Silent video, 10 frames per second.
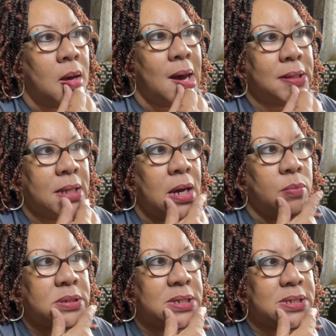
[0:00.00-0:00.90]
I think it
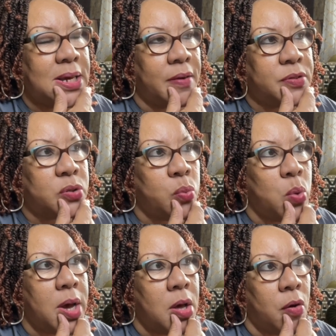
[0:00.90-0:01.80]
was a set of
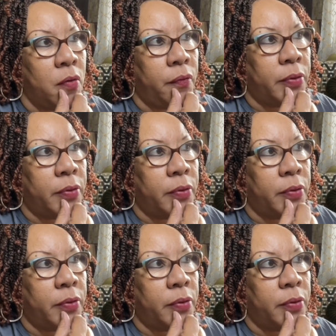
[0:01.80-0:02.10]
12.